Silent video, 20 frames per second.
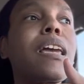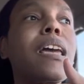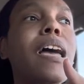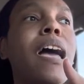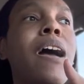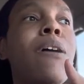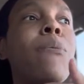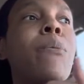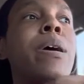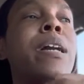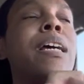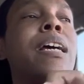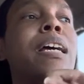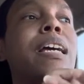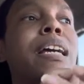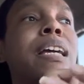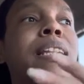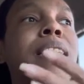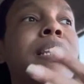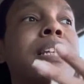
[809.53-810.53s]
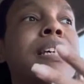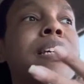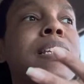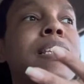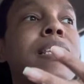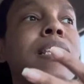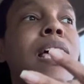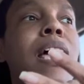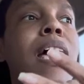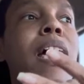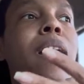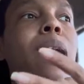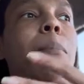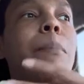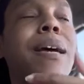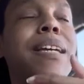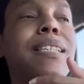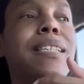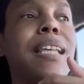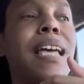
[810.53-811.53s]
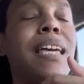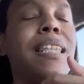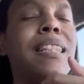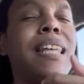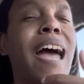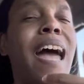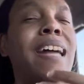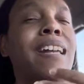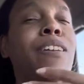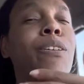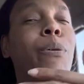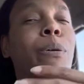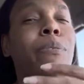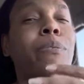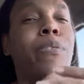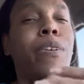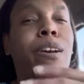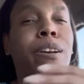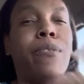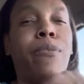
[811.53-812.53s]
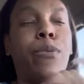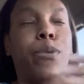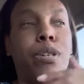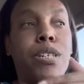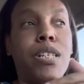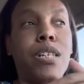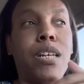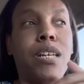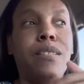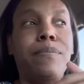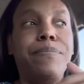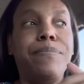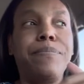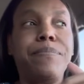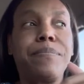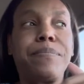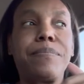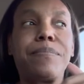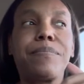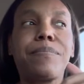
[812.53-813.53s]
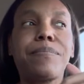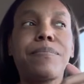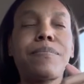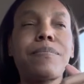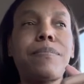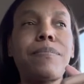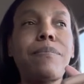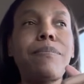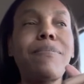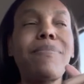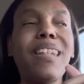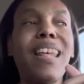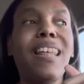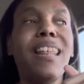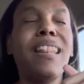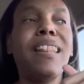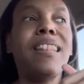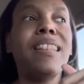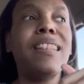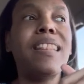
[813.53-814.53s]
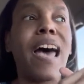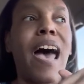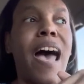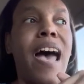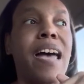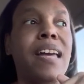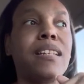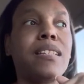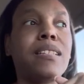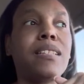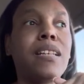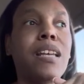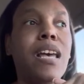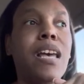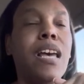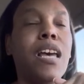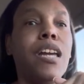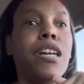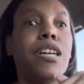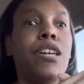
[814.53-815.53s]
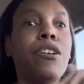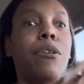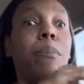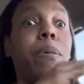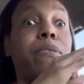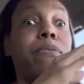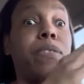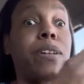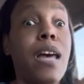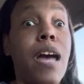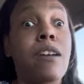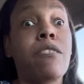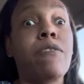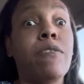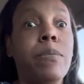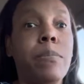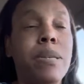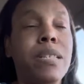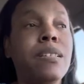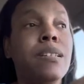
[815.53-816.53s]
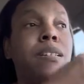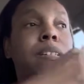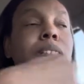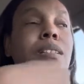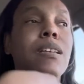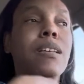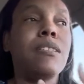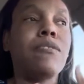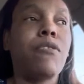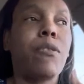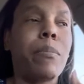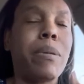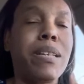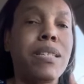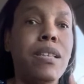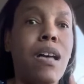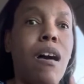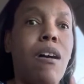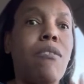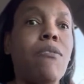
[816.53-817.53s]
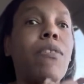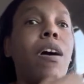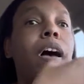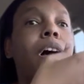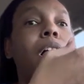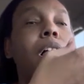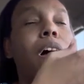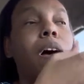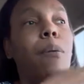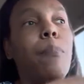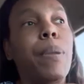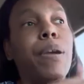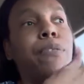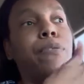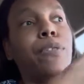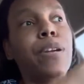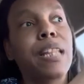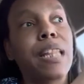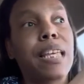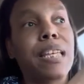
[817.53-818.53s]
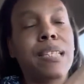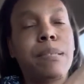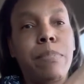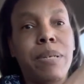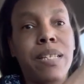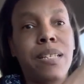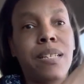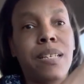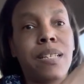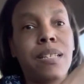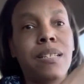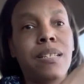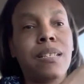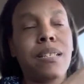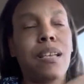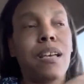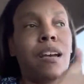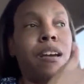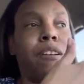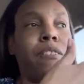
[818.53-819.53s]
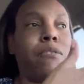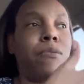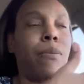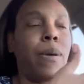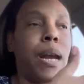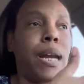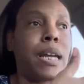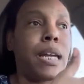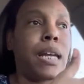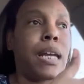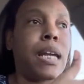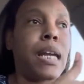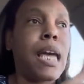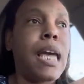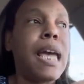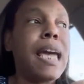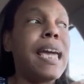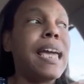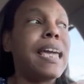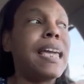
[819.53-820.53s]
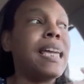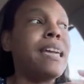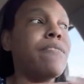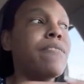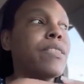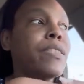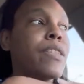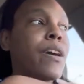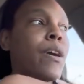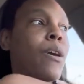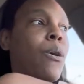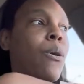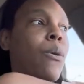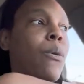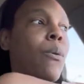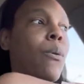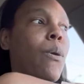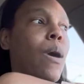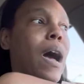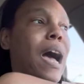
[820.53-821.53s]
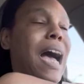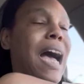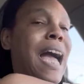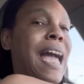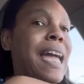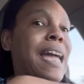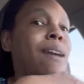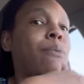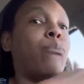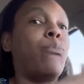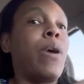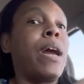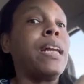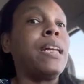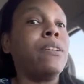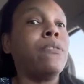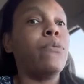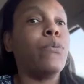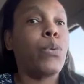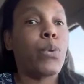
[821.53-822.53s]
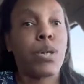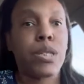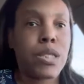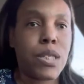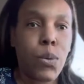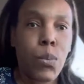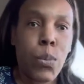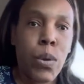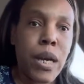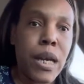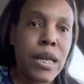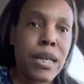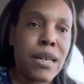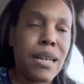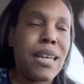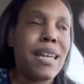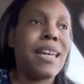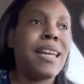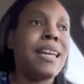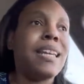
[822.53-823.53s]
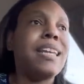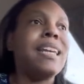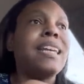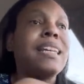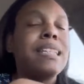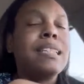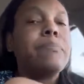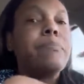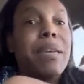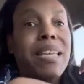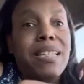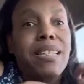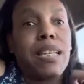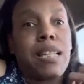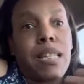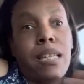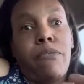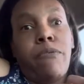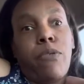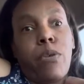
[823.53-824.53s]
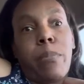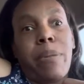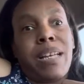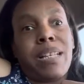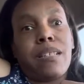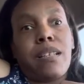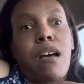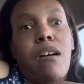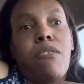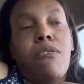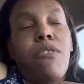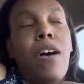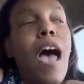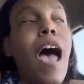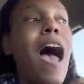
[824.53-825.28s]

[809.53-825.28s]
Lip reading: I want to end this by saying that I know I'm very fortunate that, you know, my photography business is for myself. My freelance business of writing, even though I am writing for someone, it is basically for myself.